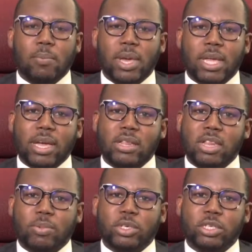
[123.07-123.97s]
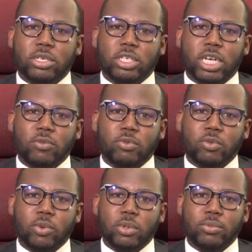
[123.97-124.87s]
made exceptions to the general
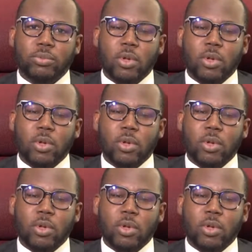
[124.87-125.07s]
rule.